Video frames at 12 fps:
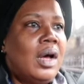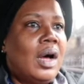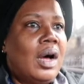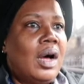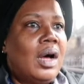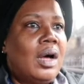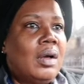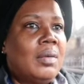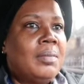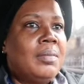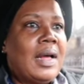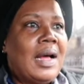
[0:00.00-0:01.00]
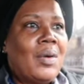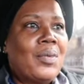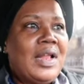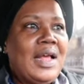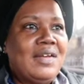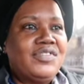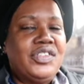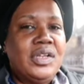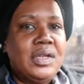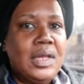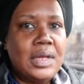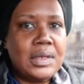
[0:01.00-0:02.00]
um, I would have to
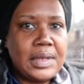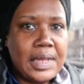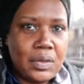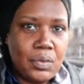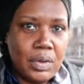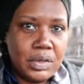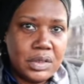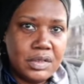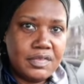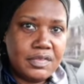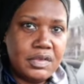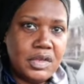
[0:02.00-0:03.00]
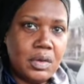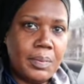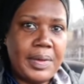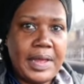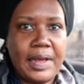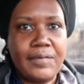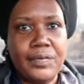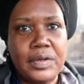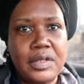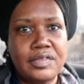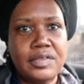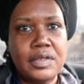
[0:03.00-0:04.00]
lug like all these, you know,
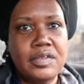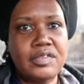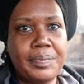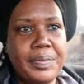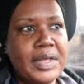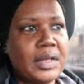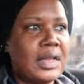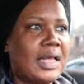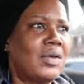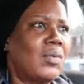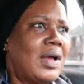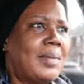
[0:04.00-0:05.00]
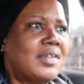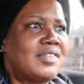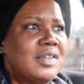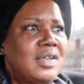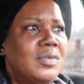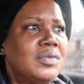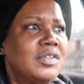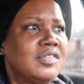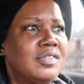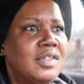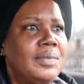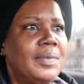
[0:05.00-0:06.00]
pamphlets and this big, like, why am I sitting here with a
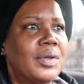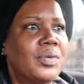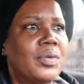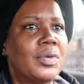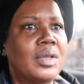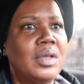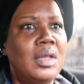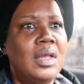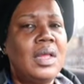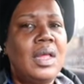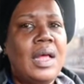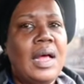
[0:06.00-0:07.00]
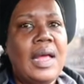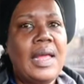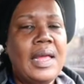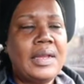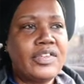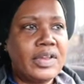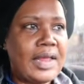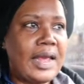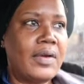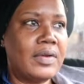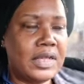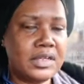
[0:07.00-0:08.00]
seatbelt on? I had to
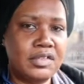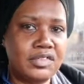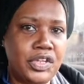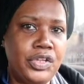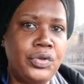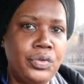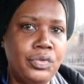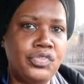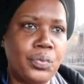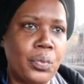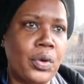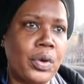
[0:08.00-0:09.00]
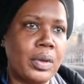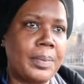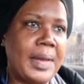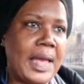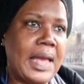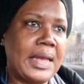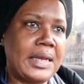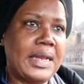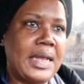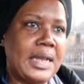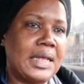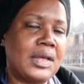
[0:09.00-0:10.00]
carry like this huge work bag and
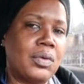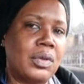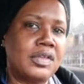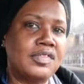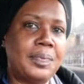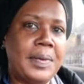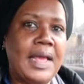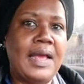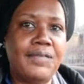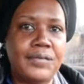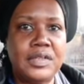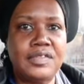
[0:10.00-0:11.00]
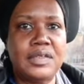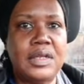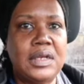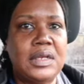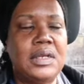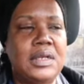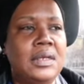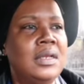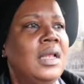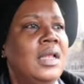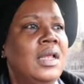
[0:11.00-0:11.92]
it had like all these pamphlets in it and